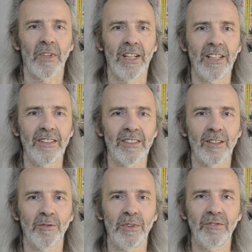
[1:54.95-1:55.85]
and
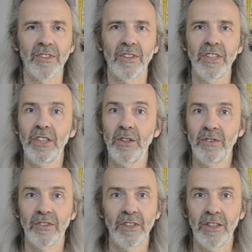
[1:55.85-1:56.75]
we've just got
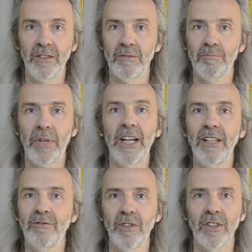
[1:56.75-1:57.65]
used to
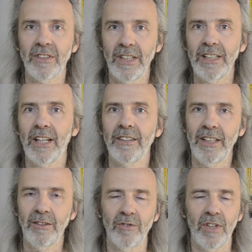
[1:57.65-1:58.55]
paying virtually
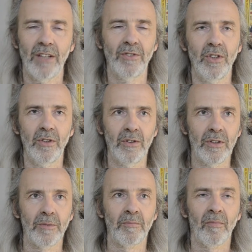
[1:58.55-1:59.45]
nothing for our food,
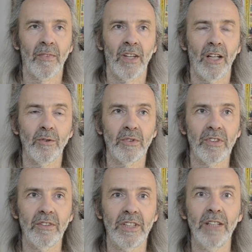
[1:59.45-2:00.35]
and
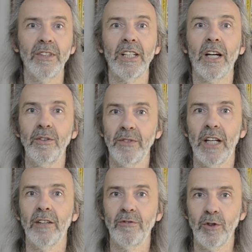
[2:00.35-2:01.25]
also giving over
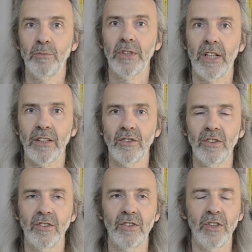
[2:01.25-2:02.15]
that food
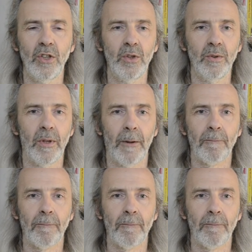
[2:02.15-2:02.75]
production to